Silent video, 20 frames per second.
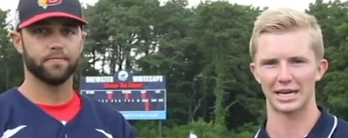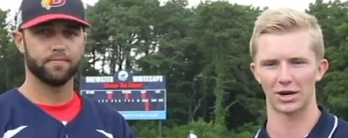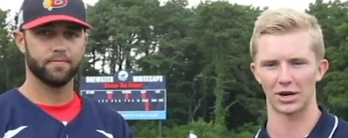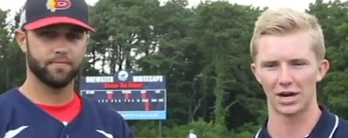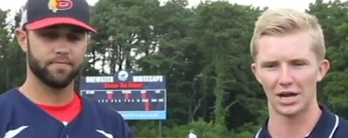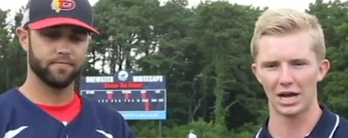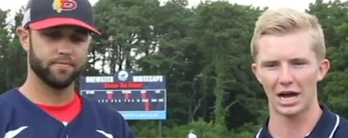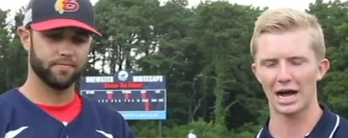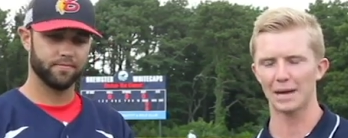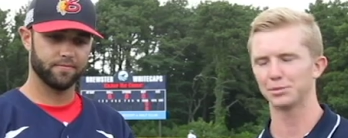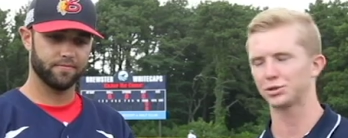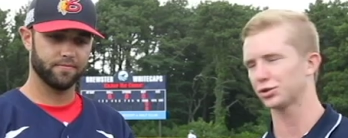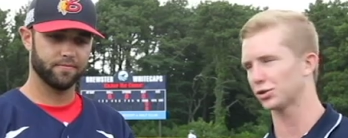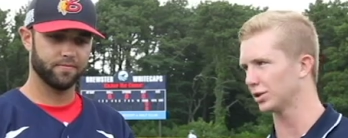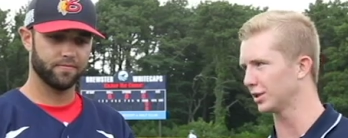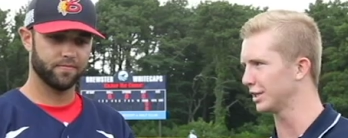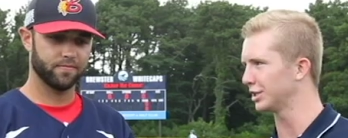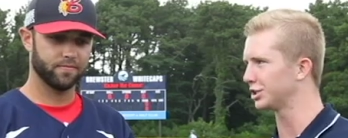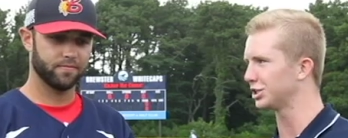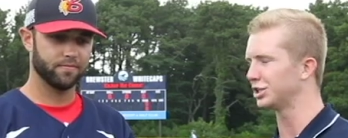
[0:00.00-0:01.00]
Speaker 1: year. I'm
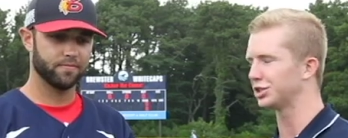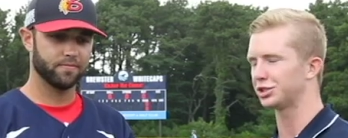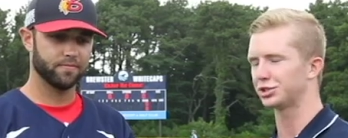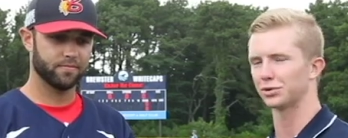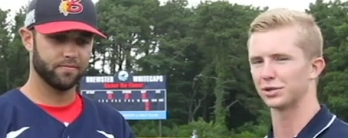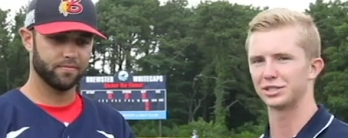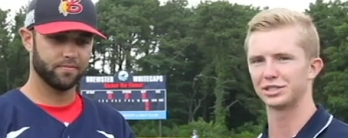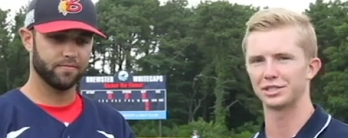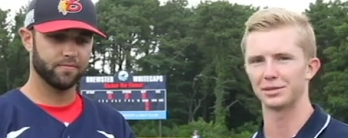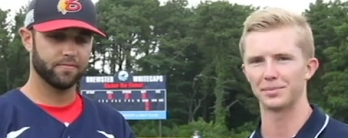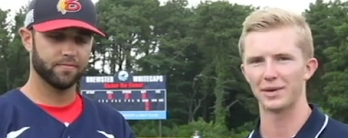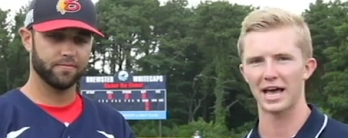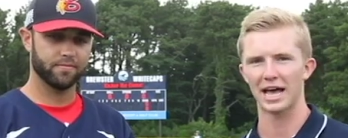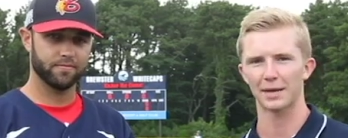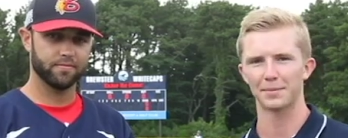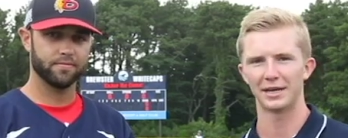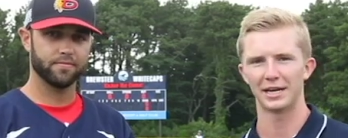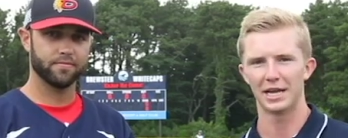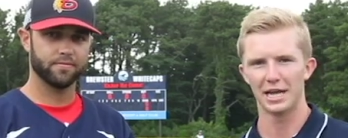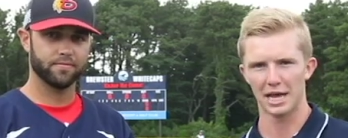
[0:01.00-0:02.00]
Troy Lynch, he's Jordan
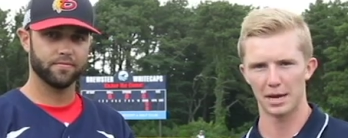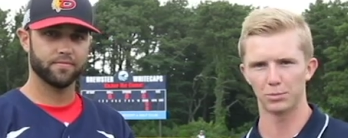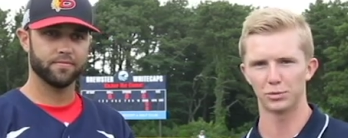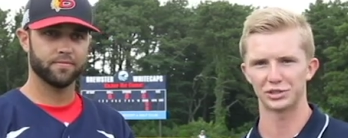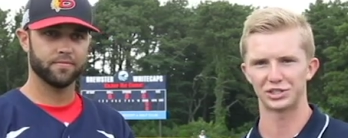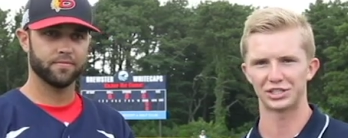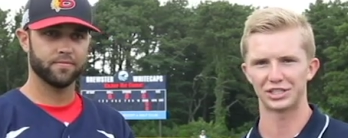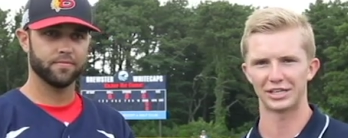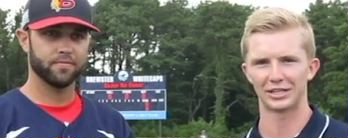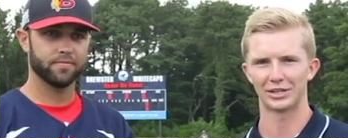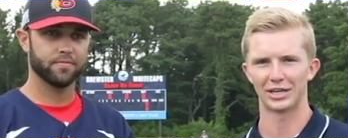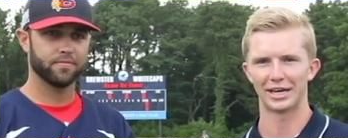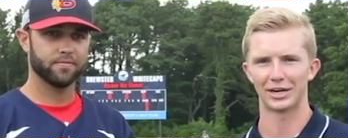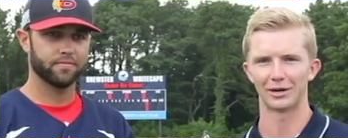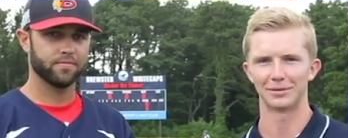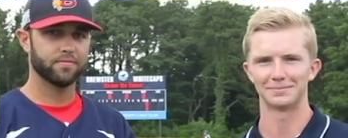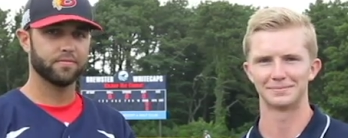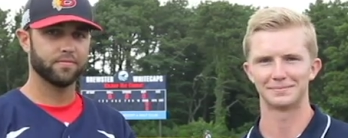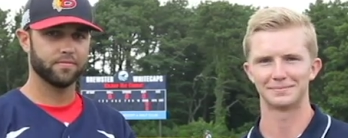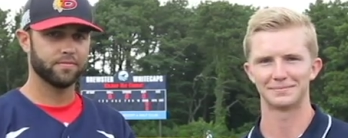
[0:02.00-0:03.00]
Tabakman, and we'll see you later.